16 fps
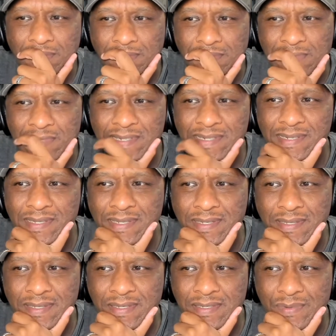Yeah,
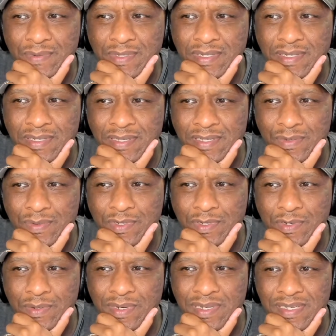that's really
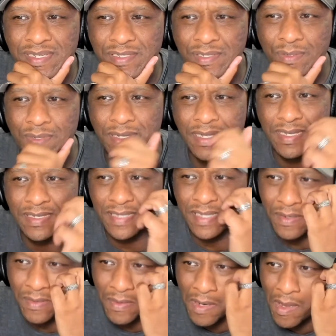crazy. So like, is
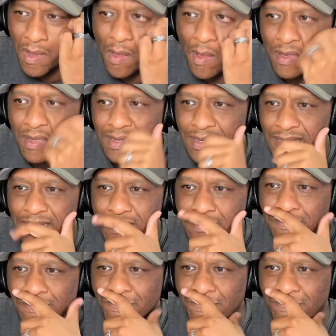there, do